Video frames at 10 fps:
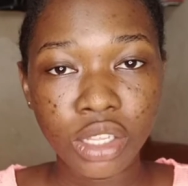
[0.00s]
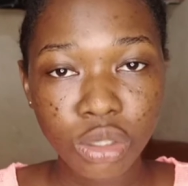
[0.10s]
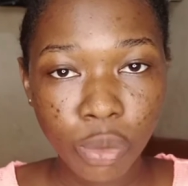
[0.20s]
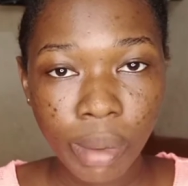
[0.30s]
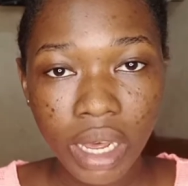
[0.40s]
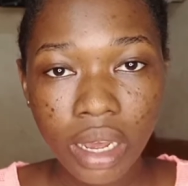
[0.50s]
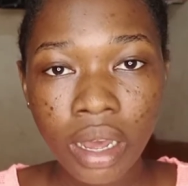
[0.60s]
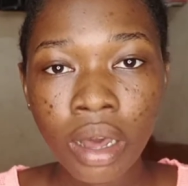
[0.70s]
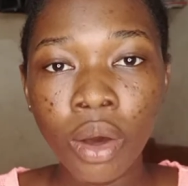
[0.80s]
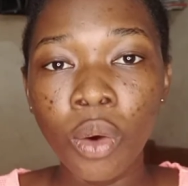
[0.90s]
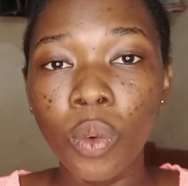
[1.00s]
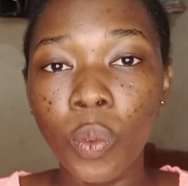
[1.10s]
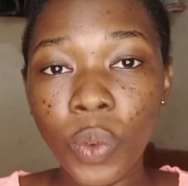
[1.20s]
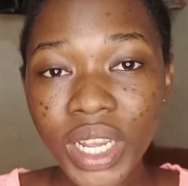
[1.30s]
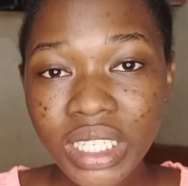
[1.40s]
stomach,
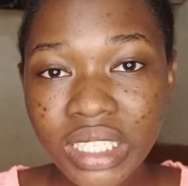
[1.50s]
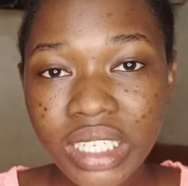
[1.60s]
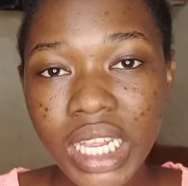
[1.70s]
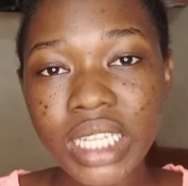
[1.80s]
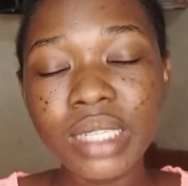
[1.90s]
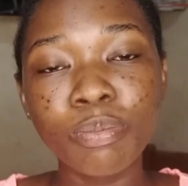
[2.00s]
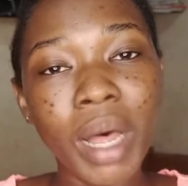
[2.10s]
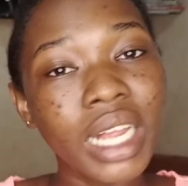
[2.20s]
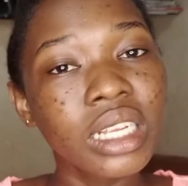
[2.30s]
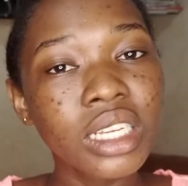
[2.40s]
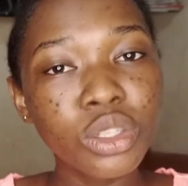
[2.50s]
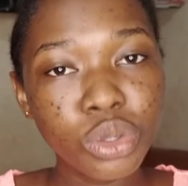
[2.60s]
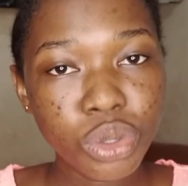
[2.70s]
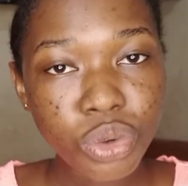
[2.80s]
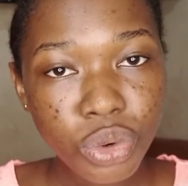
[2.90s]
which is partly
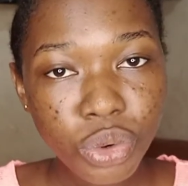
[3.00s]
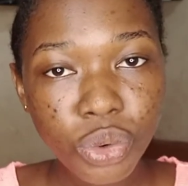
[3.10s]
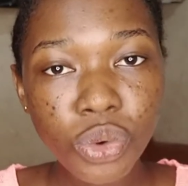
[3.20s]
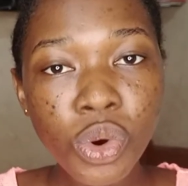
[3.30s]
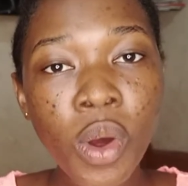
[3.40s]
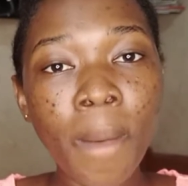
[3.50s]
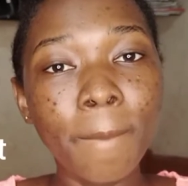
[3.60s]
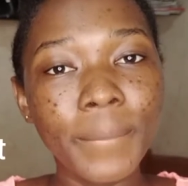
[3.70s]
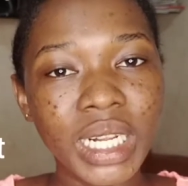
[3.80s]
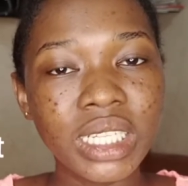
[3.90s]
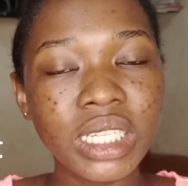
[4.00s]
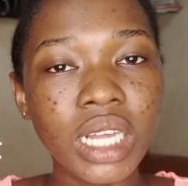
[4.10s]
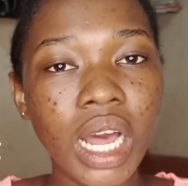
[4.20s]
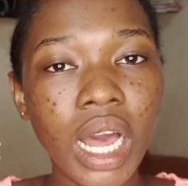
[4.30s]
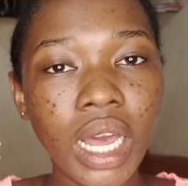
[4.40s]
true, but
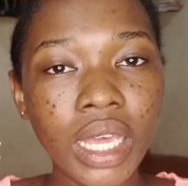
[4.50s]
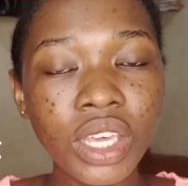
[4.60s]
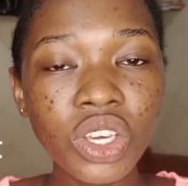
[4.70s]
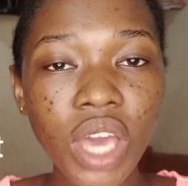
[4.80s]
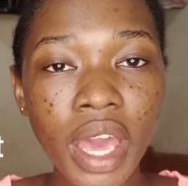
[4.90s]
in